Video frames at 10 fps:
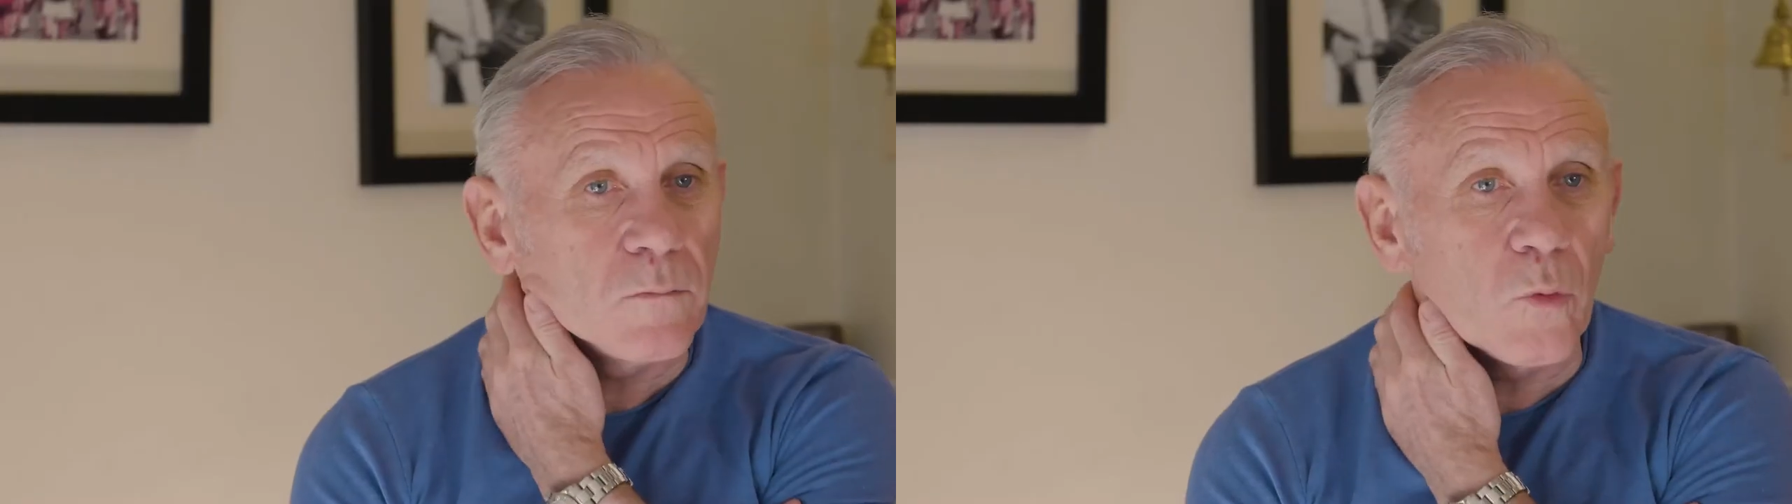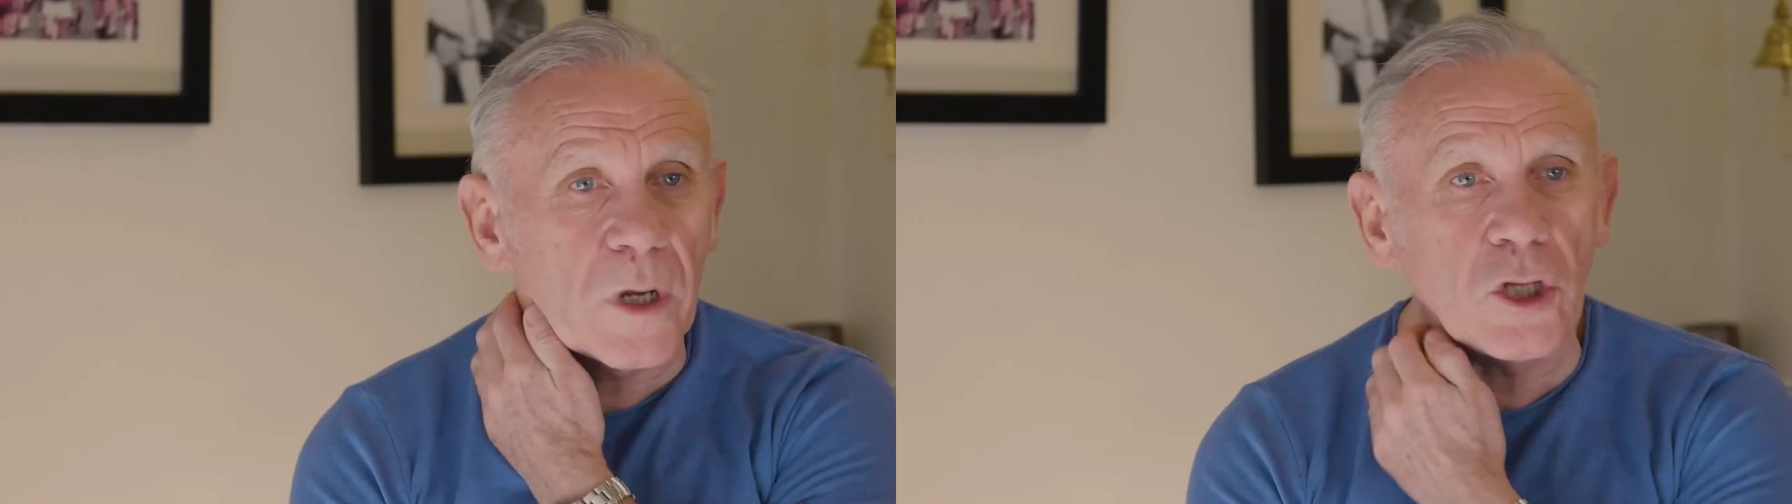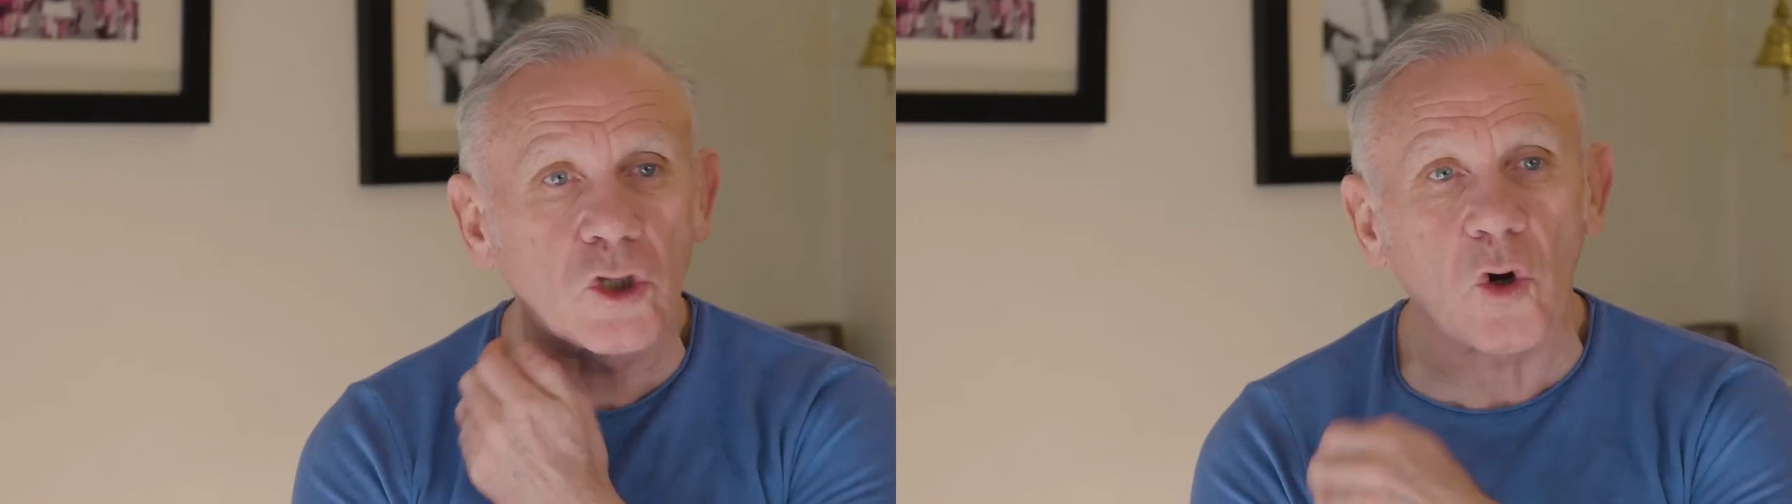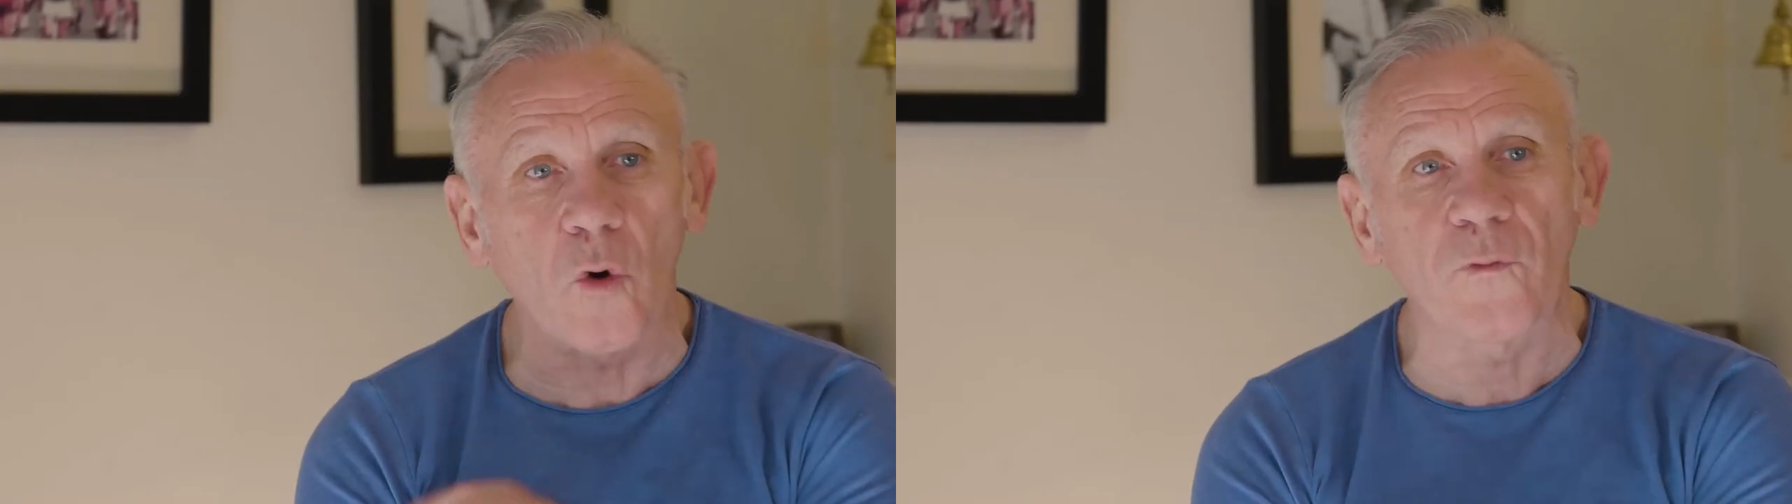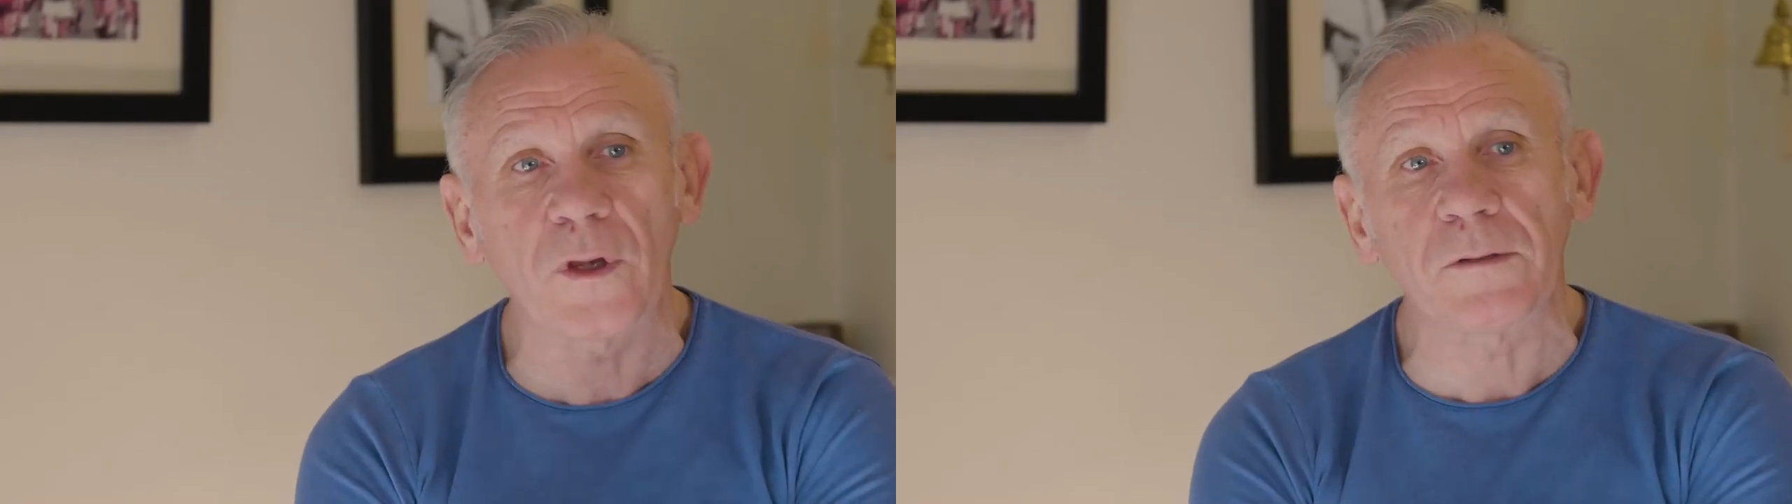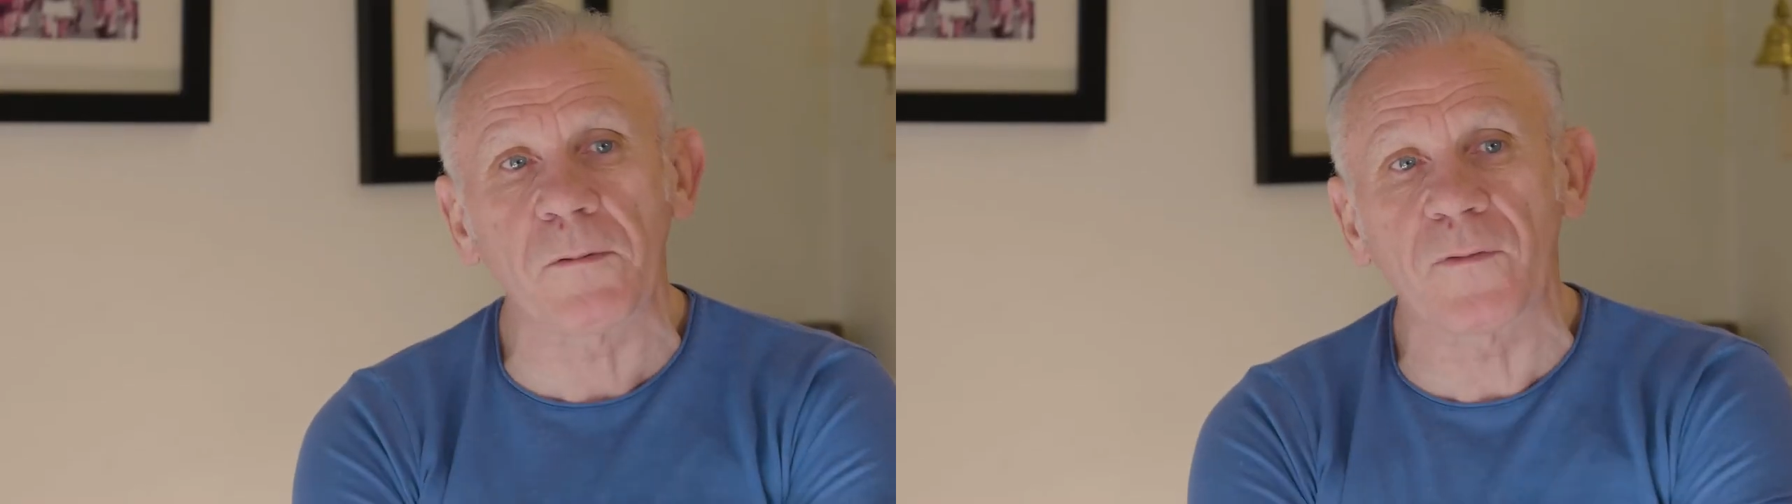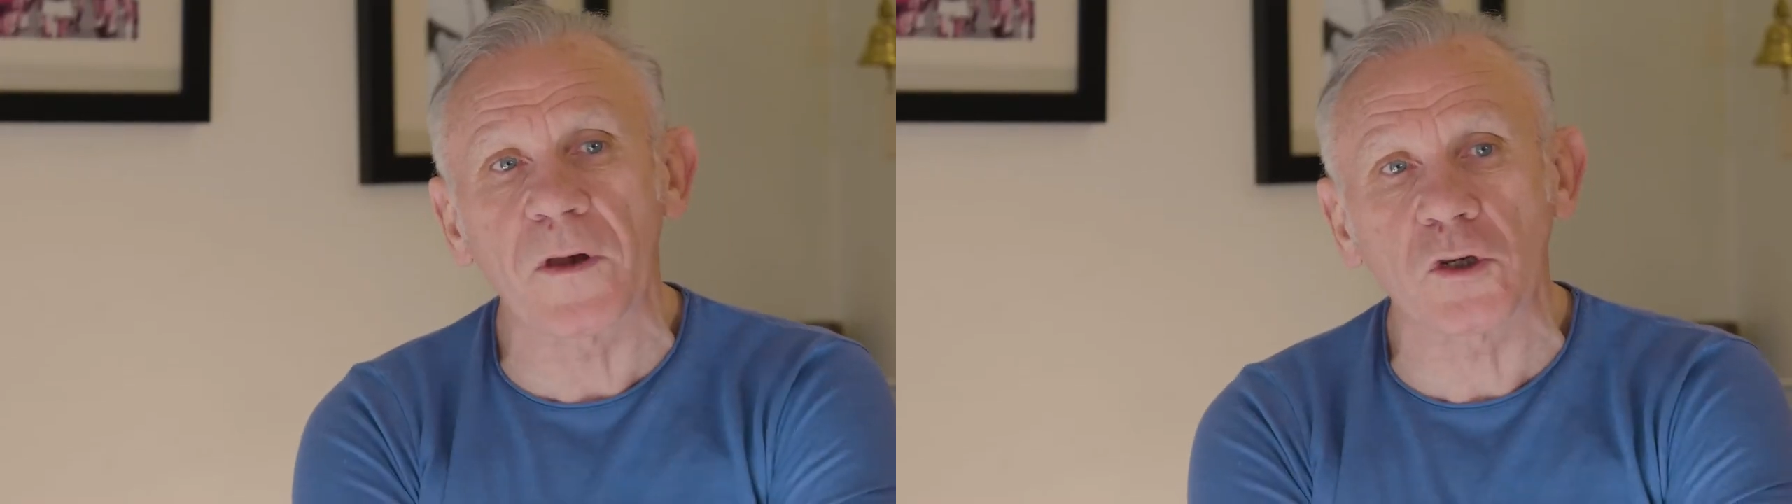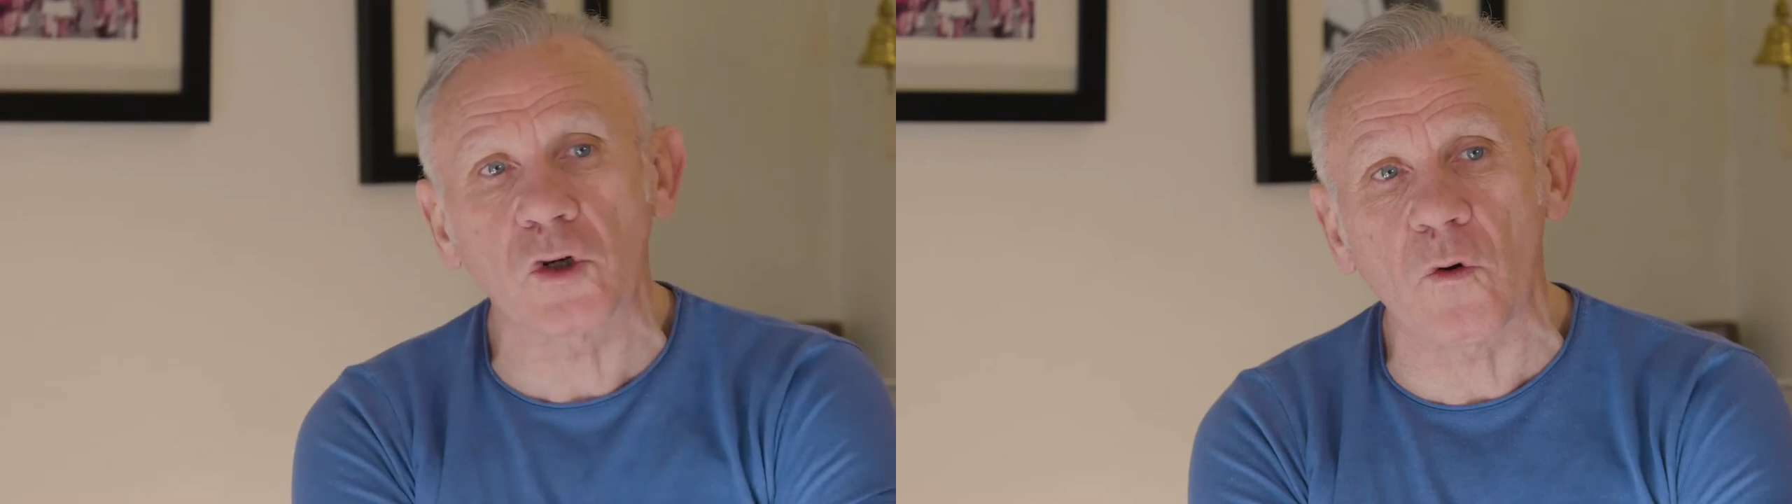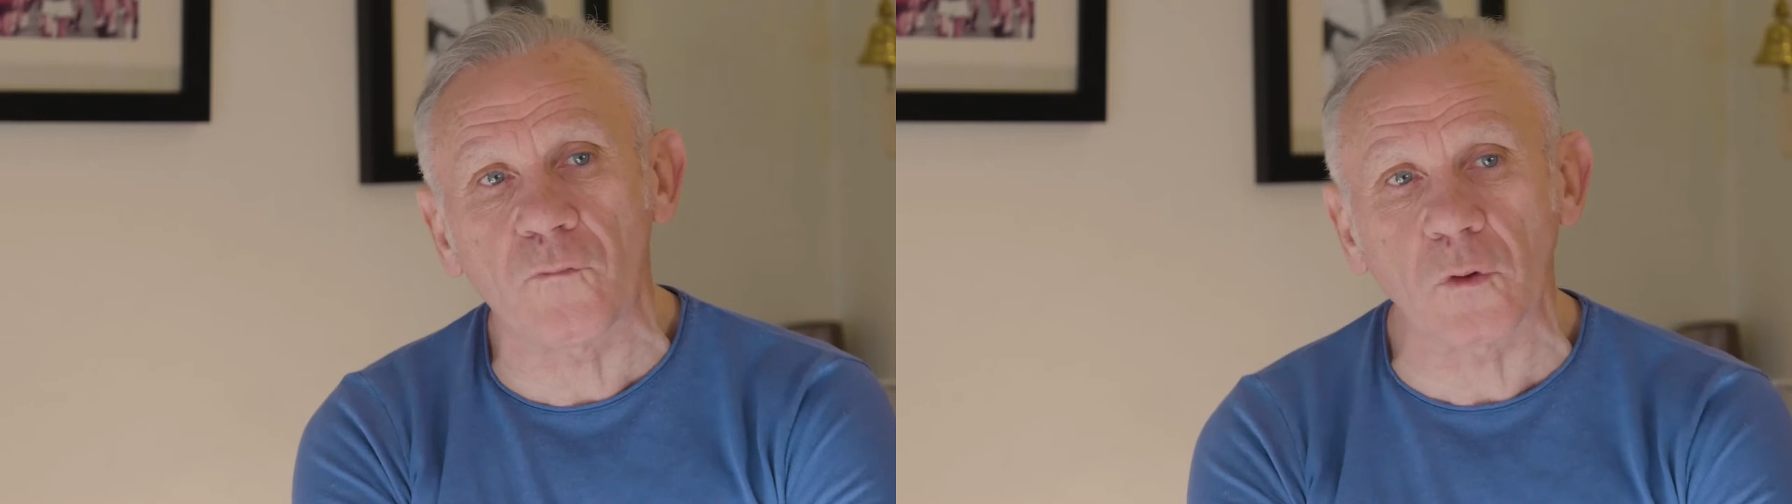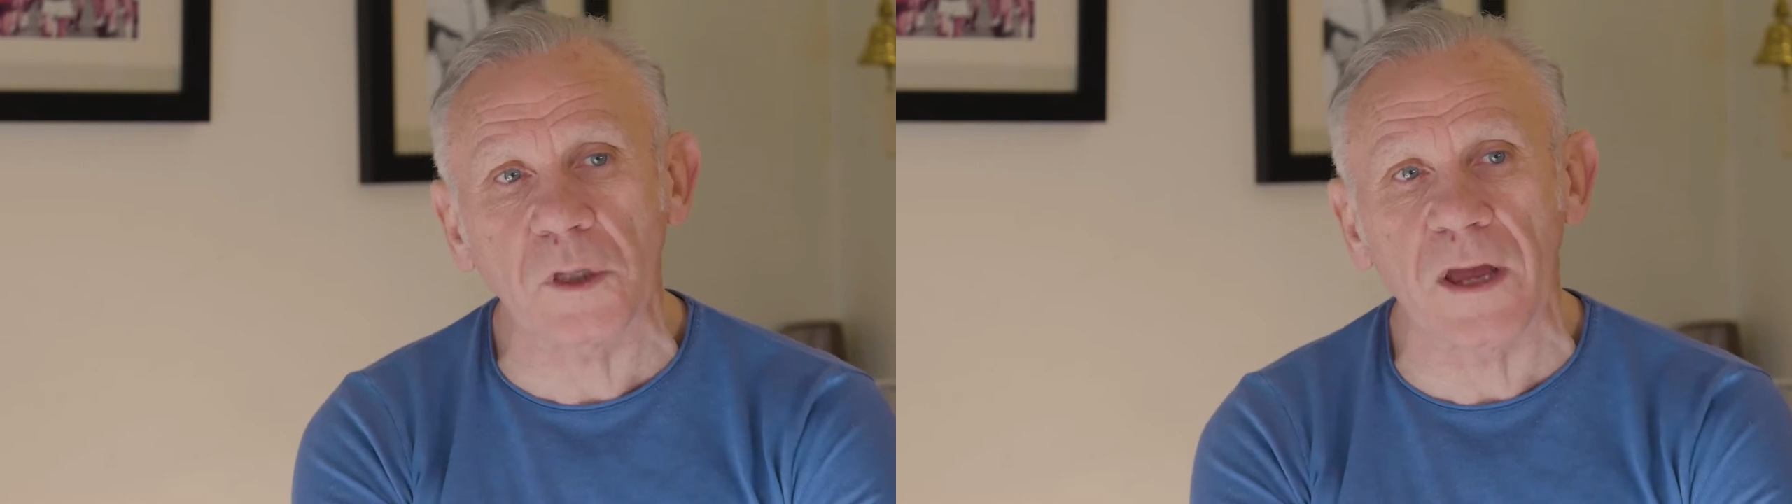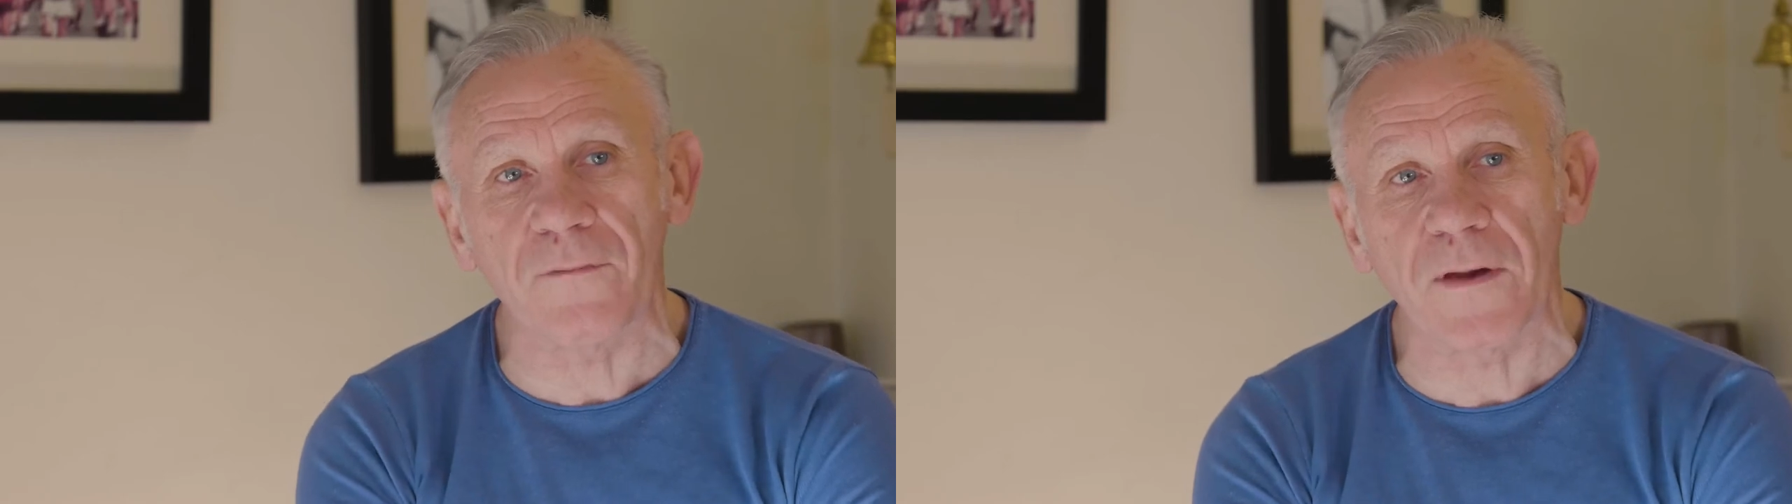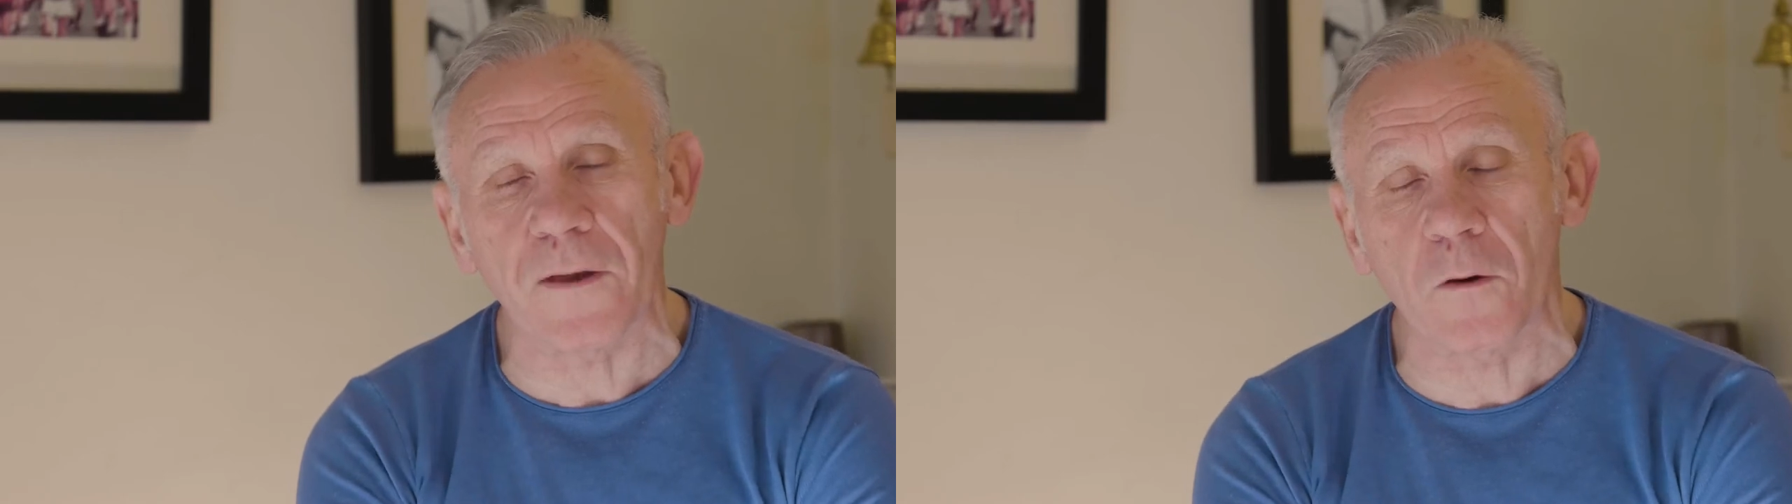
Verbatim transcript: winning trophies. My first trophy was the F A